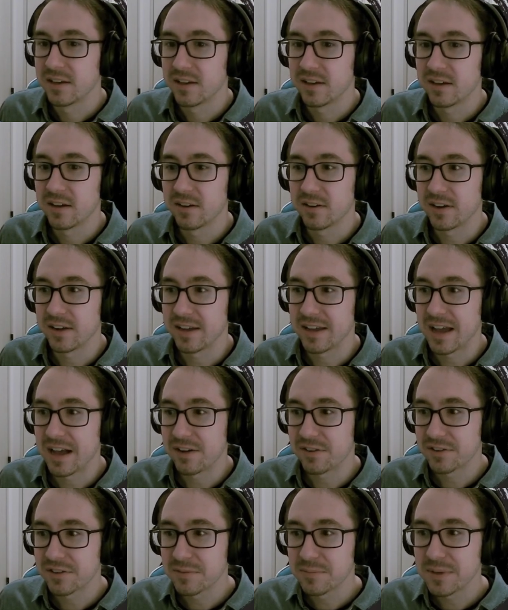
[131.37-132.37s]
All right,
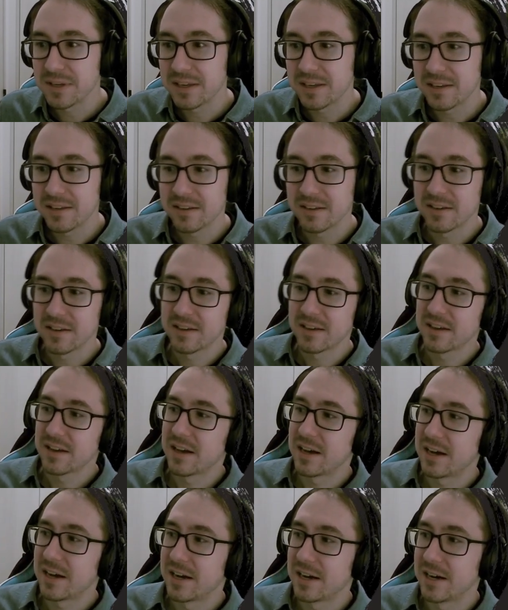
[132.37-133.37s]
alchemy.
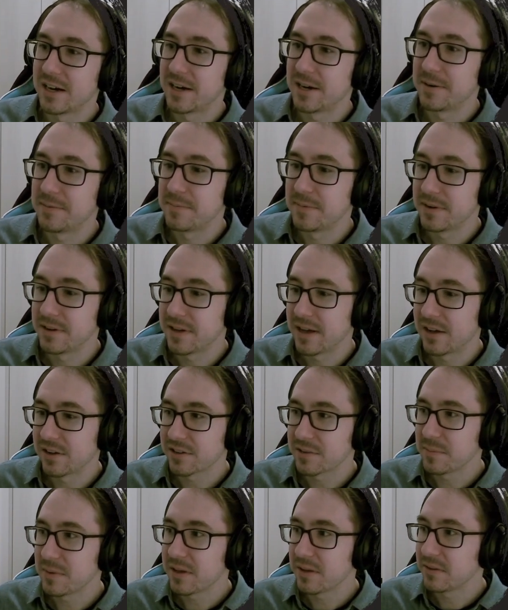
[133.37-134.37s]

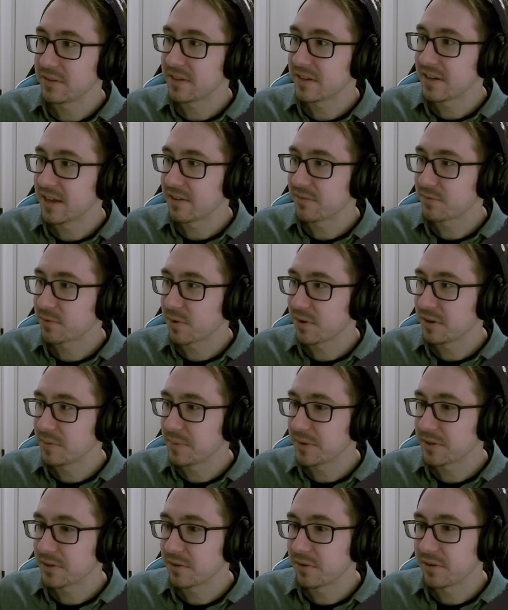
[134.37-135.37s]
Alchemy did have quite a
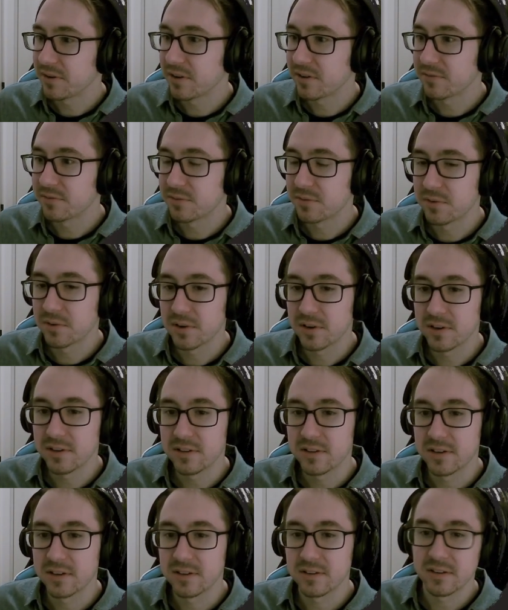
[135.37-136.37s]
bit going on for it
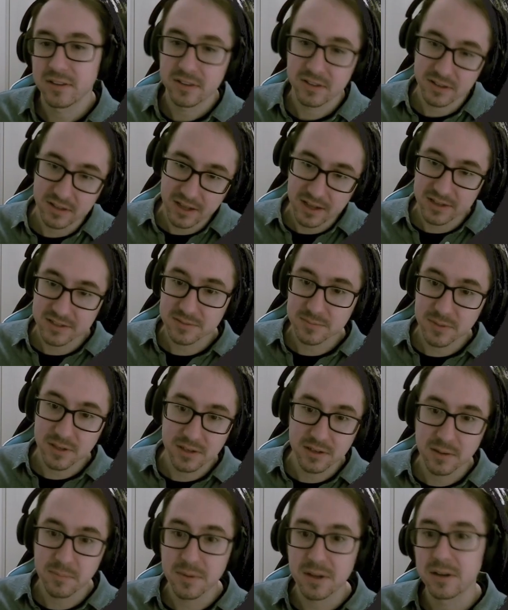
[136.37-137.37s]
in the last
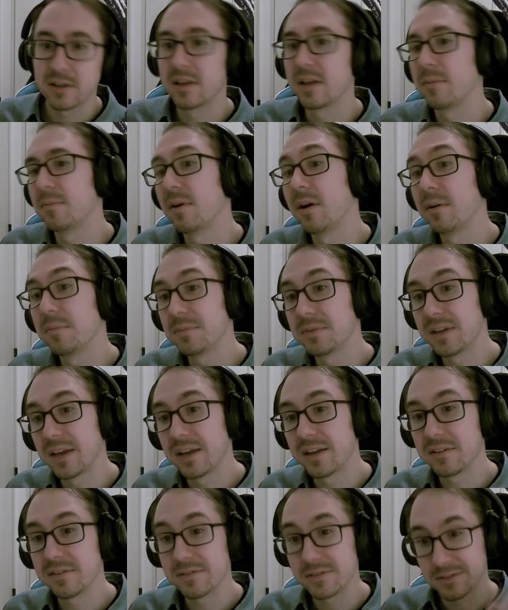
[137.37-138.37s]
Monday metagame
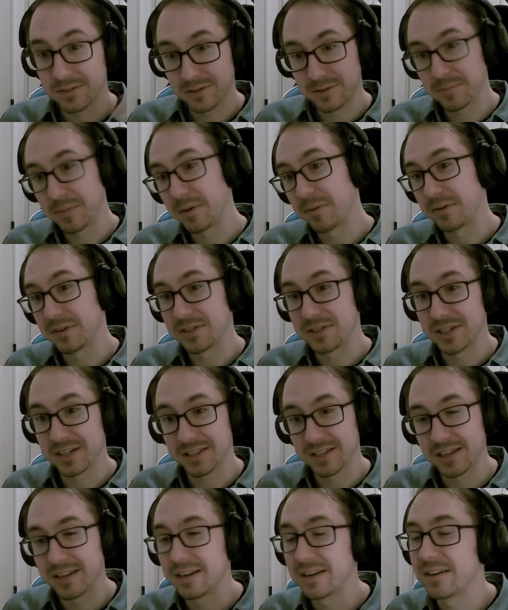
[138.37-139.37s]
update, so you might want to check
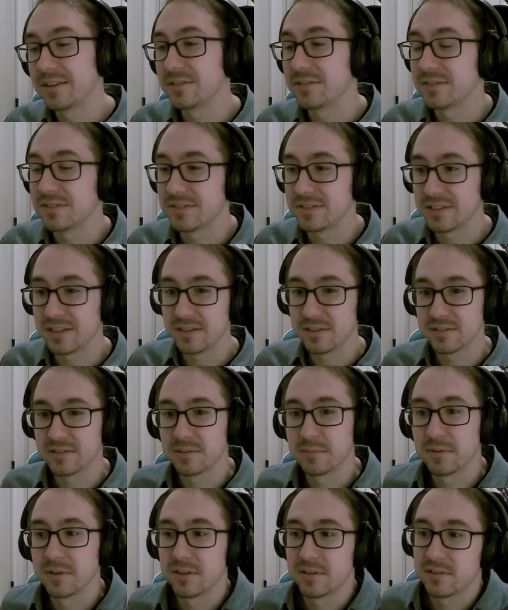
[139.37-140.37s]
that out, see some
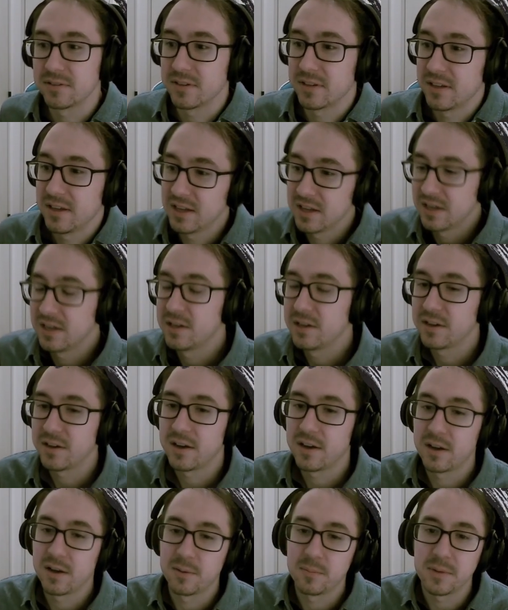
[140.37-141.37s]
of
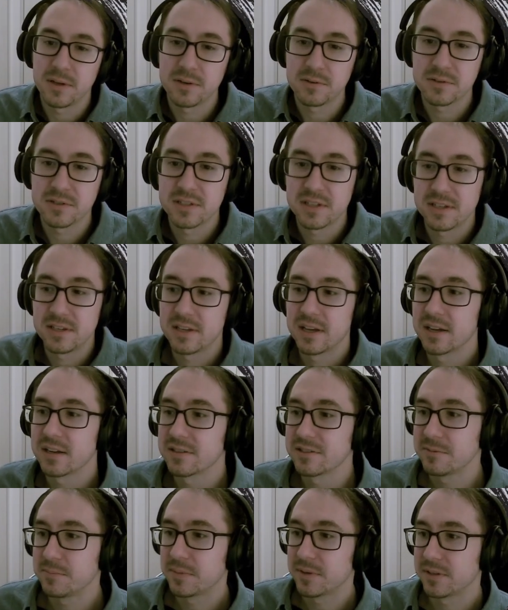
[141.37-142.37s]
the interesting
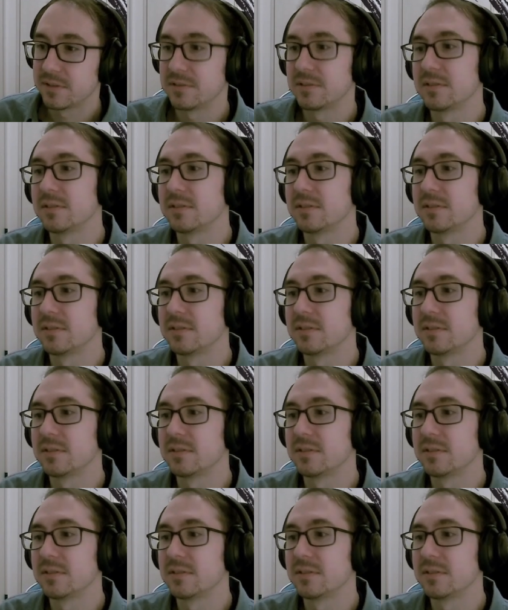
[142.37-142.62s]
decks. But